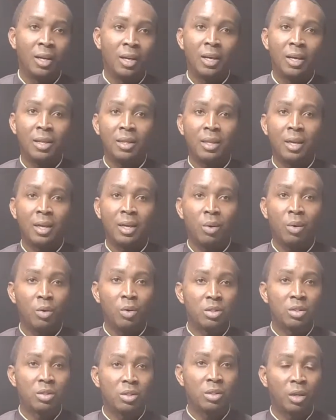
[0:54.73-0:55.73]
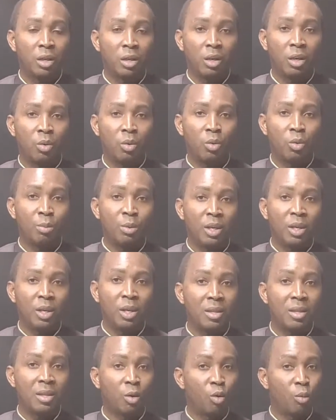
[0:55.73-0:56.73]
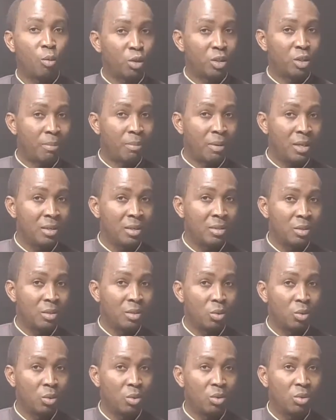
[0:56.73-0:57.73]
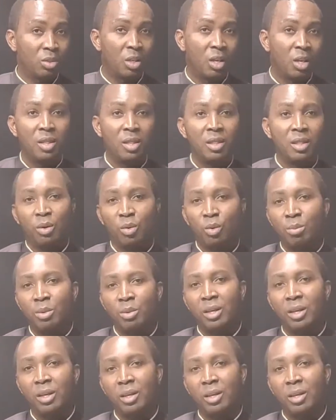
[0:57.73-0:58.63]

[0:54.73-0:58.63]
And there are always, it could be either computer-based tools, it could